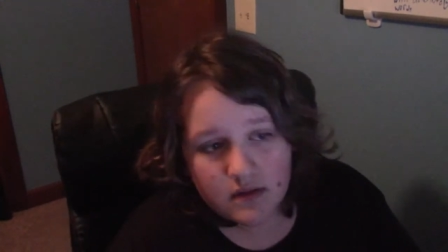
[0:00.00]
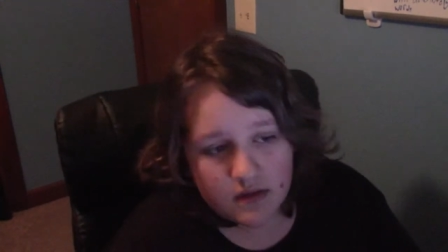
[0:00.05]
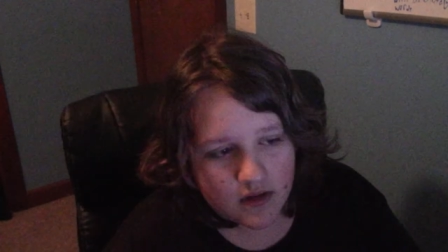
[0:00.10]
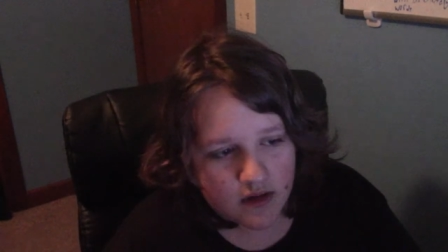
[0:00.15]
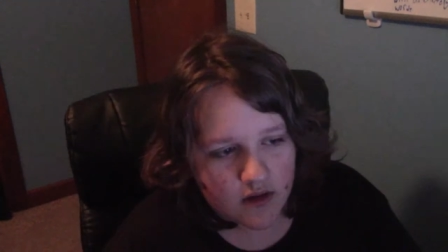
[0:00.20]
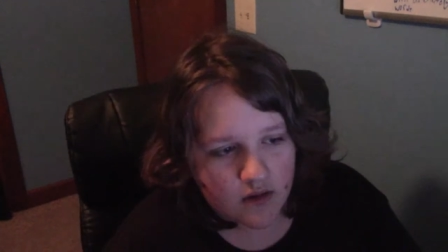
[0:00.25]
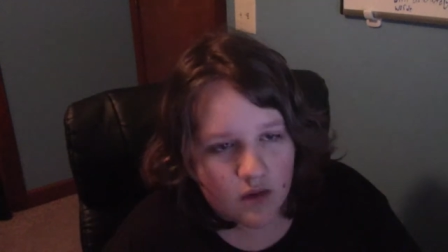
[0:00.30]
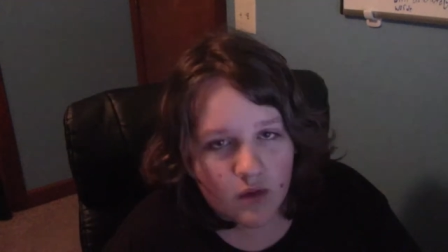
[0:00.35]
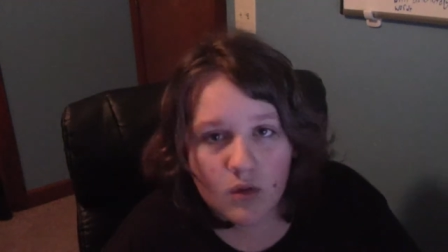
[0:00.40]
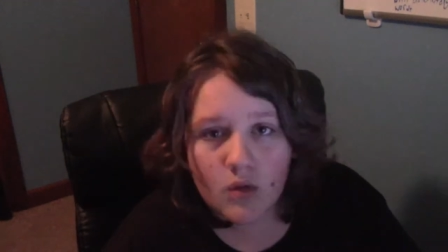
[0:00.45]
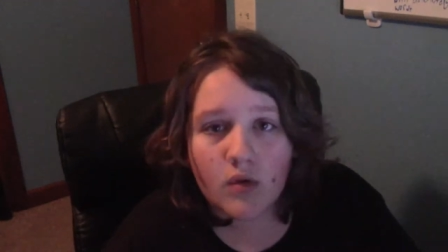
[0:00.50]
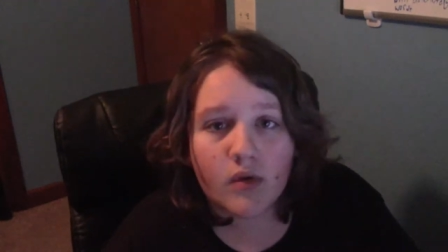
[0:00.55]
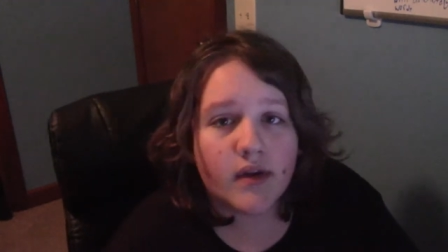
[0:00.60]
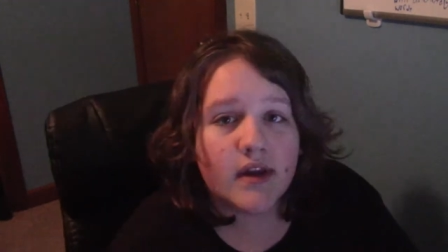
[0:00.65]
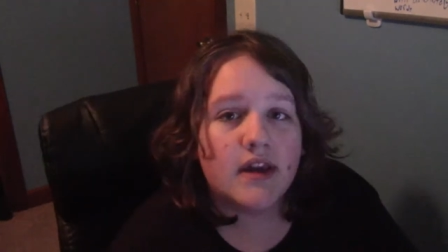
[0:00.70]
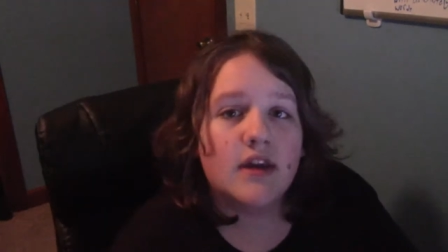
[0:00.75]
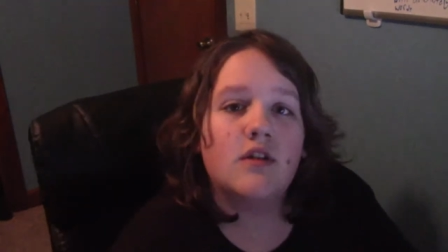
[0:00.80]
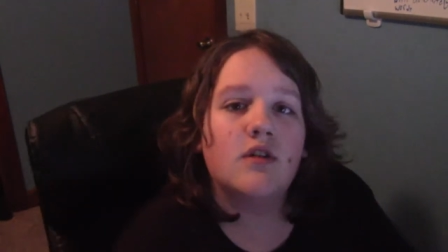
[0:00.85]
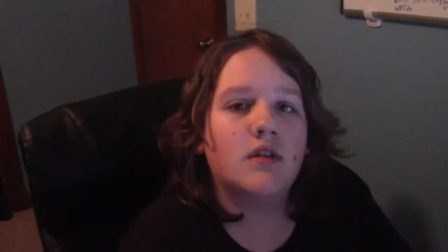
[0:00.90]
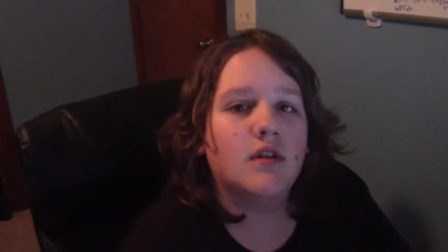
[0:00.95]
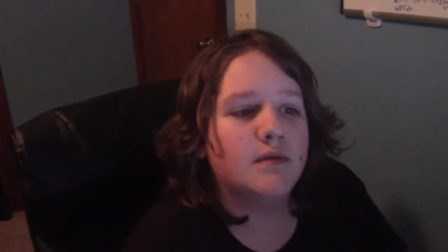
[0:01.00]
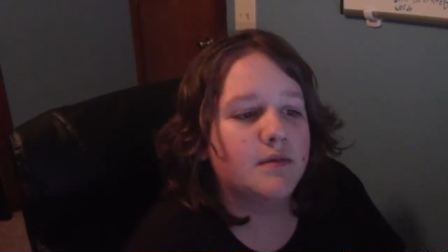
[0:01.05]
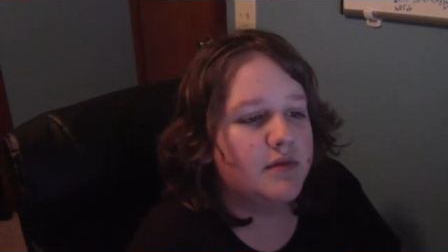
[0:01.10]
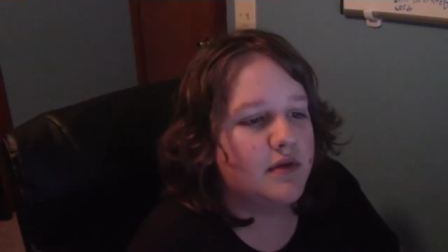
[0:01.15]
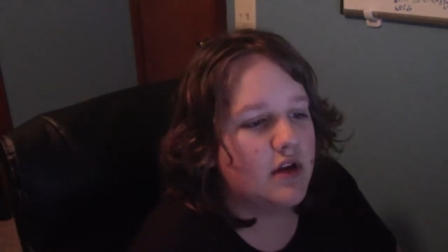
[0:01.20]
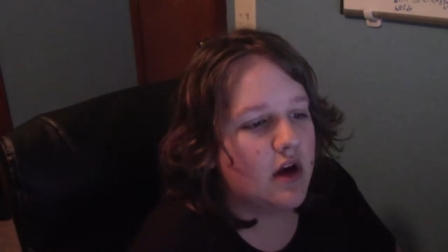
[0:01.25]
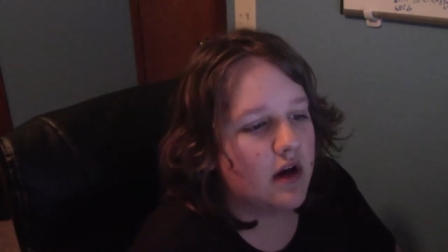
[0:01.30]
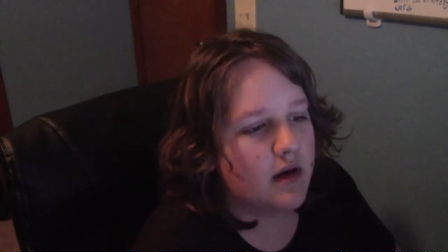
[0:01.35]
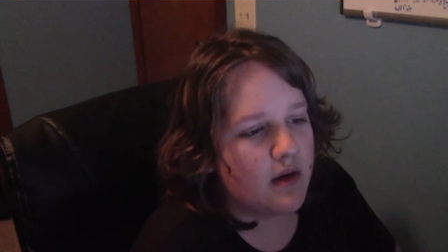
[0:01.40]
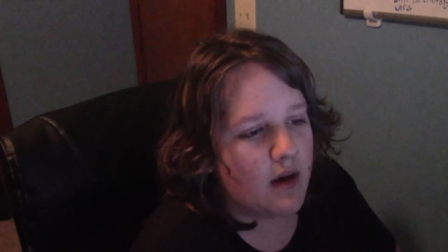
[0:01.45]
You know, or he could
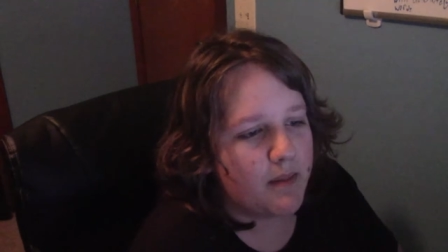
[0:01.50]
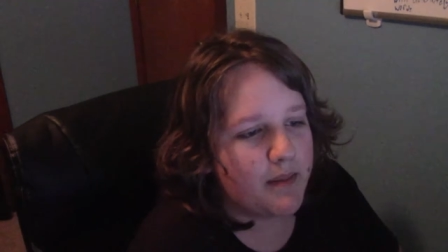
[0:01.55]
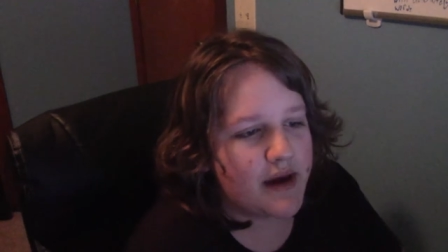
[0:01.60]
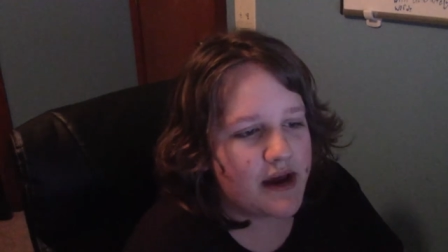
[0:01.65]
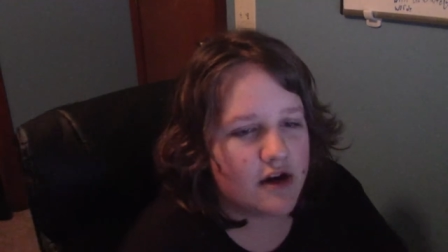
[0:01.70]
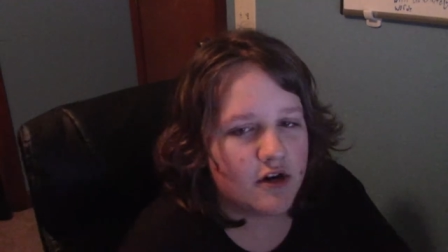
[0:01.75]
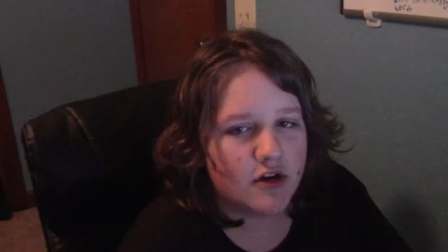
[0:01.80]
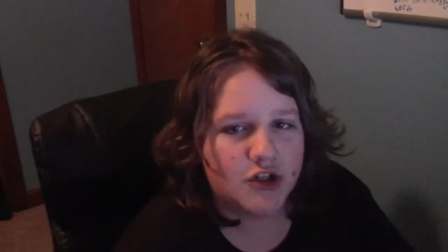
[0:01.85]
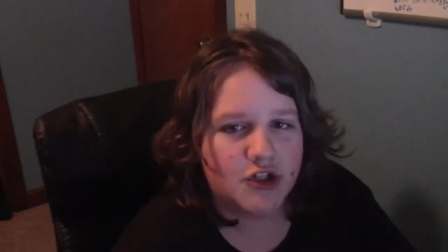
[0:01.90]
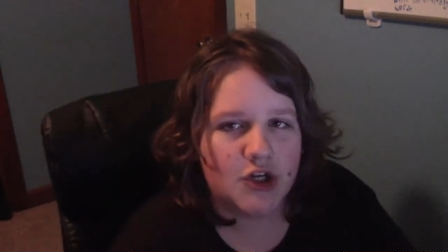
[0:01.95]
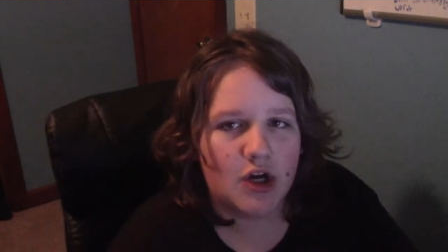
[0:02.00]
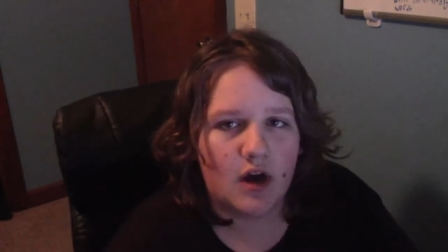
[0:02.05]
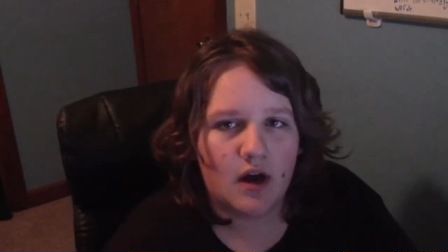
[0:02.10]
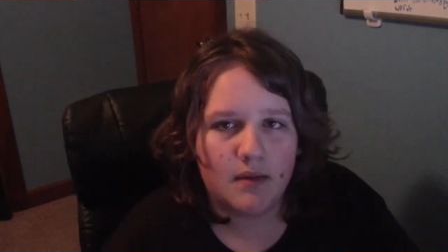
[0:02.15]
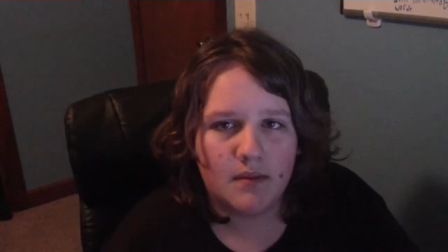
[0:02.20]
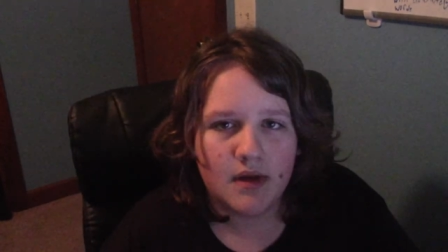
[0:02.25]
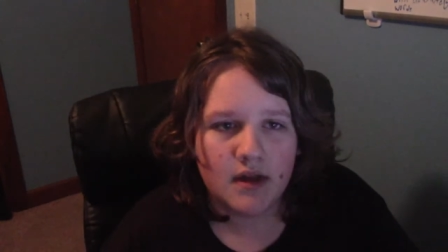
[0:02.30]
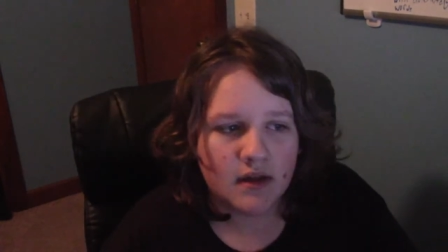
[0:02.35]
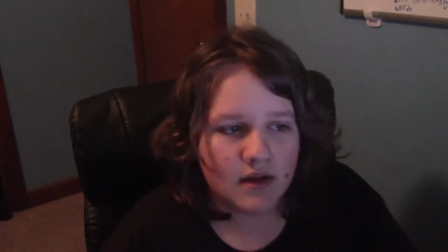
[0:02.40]
have done a better job.